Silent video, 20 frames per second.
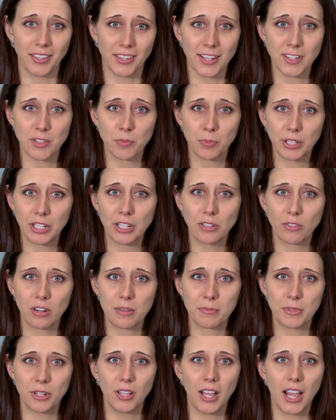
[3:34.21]
That's pretty
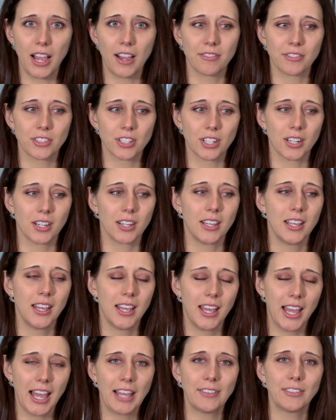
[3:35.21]
normal after
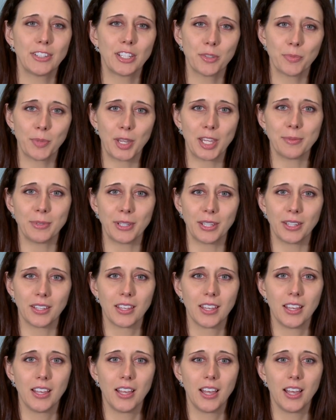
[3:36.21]
having a baby.